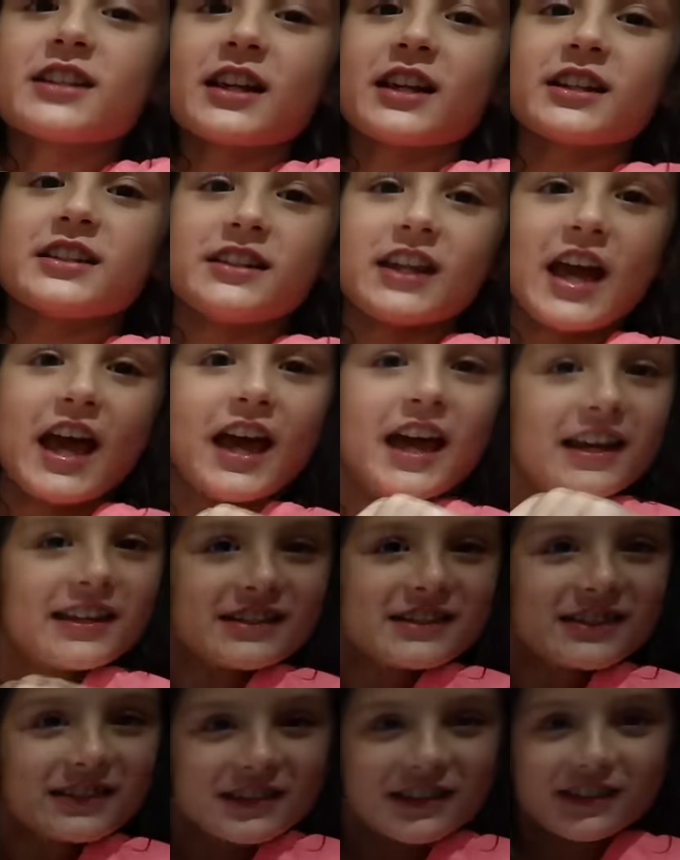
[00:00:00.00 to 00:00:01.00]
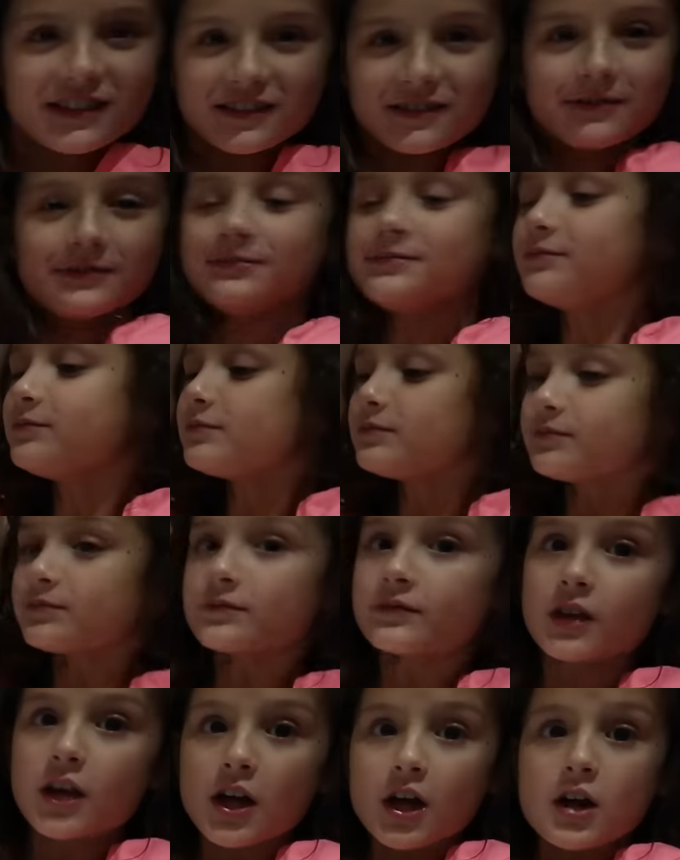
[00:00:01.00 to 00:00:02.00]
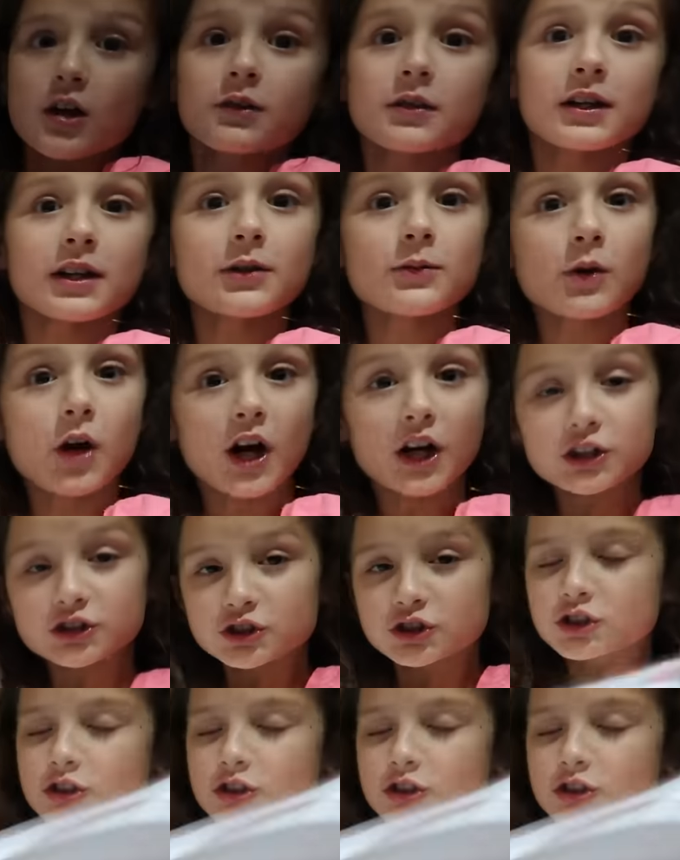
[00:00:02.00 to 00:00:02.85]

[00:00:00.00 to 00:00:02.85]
It's like a desk. And it moves back and forth. Very watch.